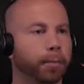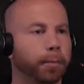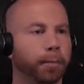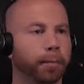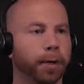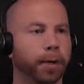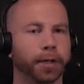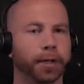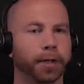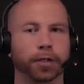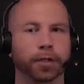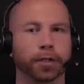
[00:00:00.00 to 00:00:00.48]

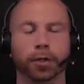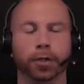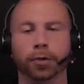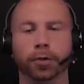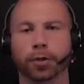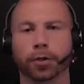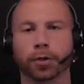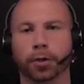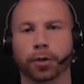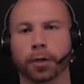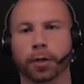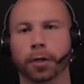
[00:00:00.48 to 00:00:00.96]
as a
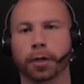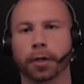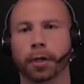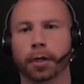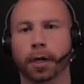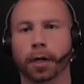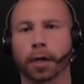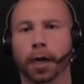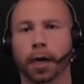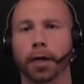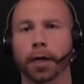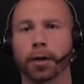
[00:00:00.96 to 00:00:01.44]
user,
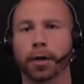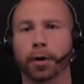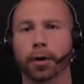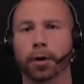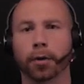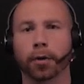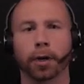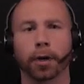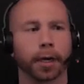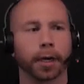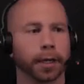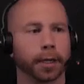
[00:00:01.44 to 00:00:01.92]
I
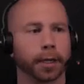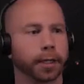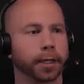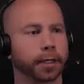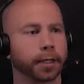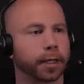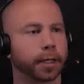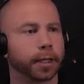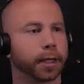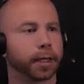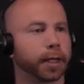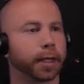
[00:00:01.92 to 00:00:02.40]
know I need to
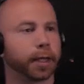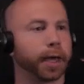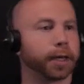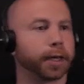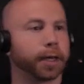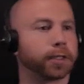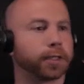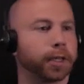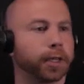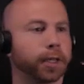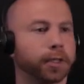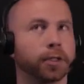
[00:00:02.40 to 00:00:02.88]
get
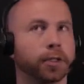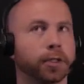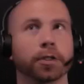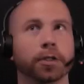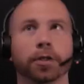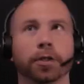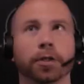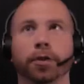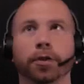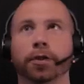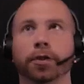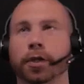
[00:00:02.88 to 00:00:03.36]
access
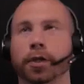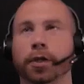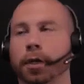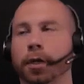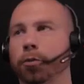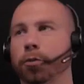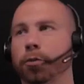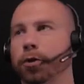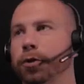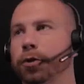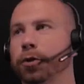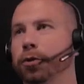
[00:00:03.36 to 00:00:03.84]
to the same
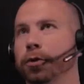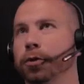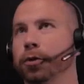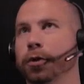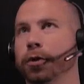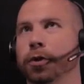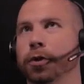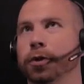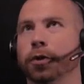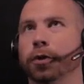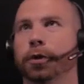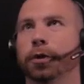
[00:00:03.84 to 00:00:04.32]

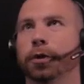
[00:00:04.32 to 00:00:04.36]
resources.